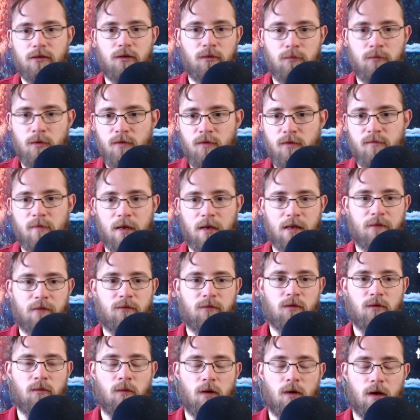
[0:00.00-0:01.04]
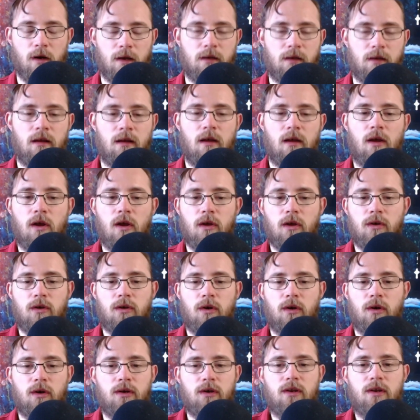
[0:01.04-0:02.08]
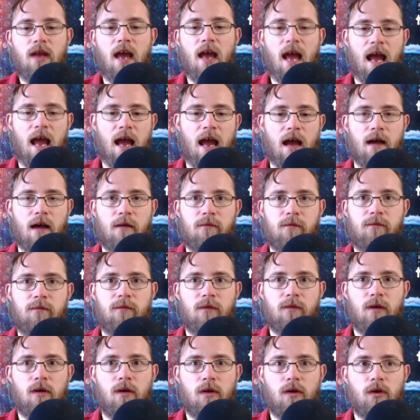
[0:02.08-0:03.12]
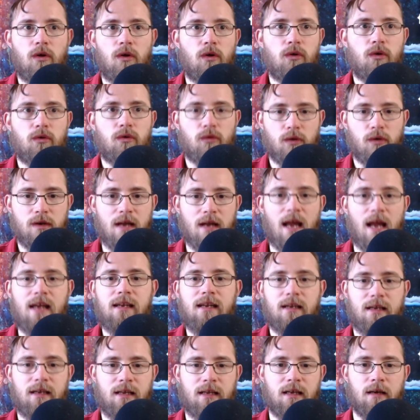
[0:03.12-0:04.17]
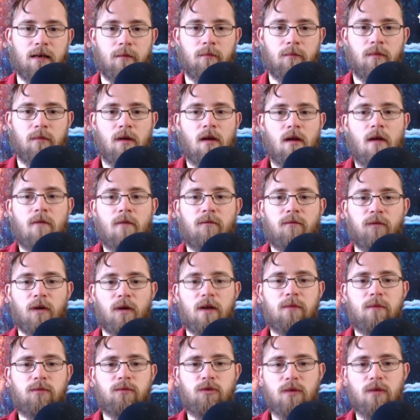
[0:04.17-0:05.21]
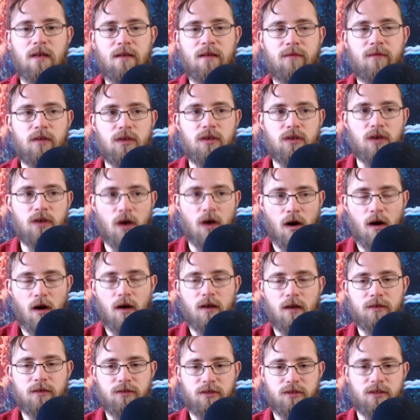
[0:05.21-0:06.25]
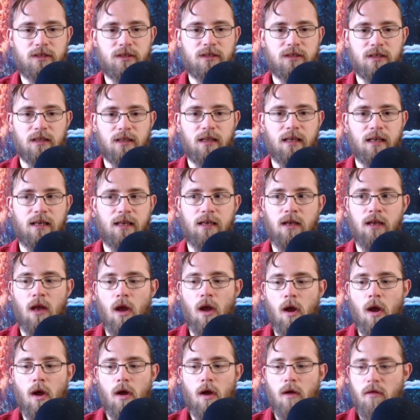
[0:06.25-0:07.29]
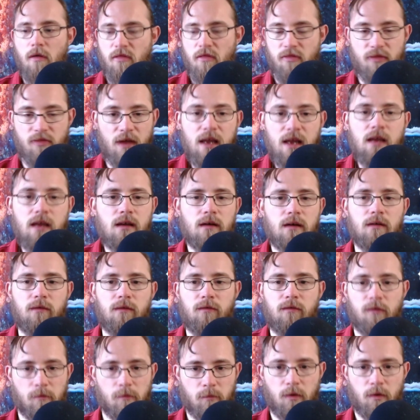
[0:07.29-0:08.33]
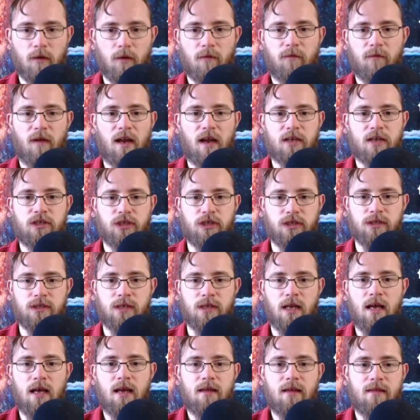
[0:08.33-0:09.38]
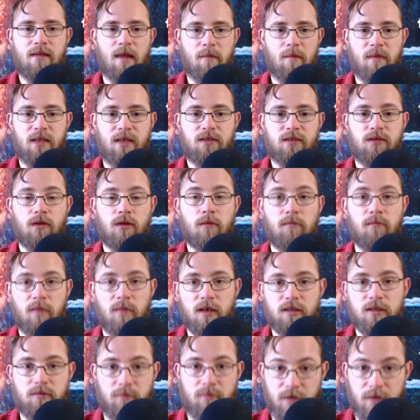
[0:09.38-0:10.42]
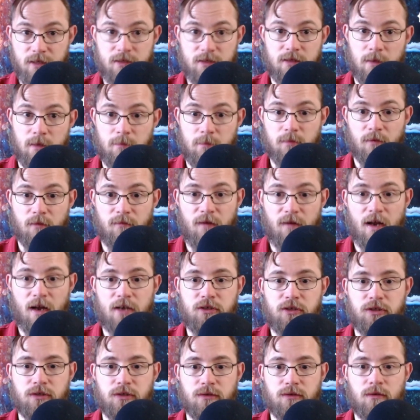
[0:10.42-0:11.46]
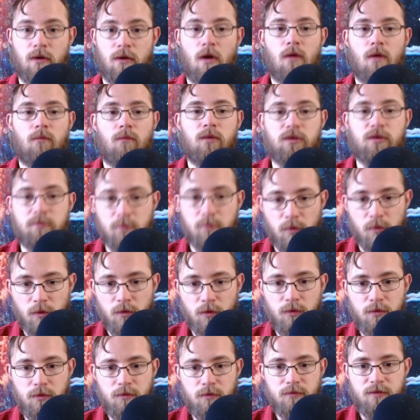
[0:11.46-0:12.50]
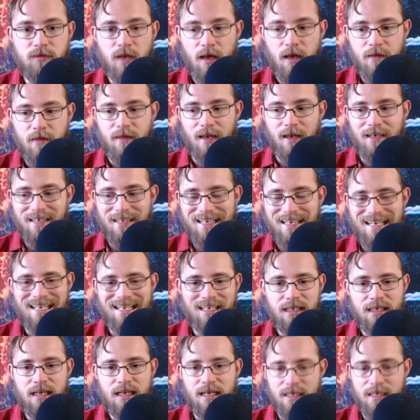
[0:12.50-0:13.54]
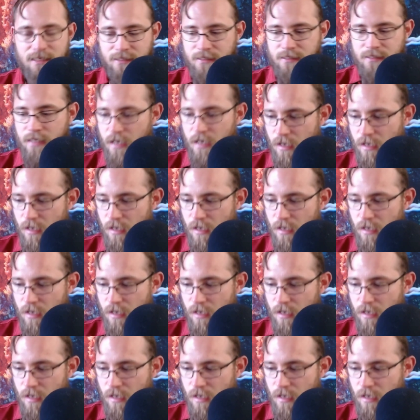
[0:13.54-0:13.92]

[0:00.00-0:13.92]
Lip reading: movement, if you would, could have created him, for him to even consciously think of perfection, that means there must be some perfection, which proves that in his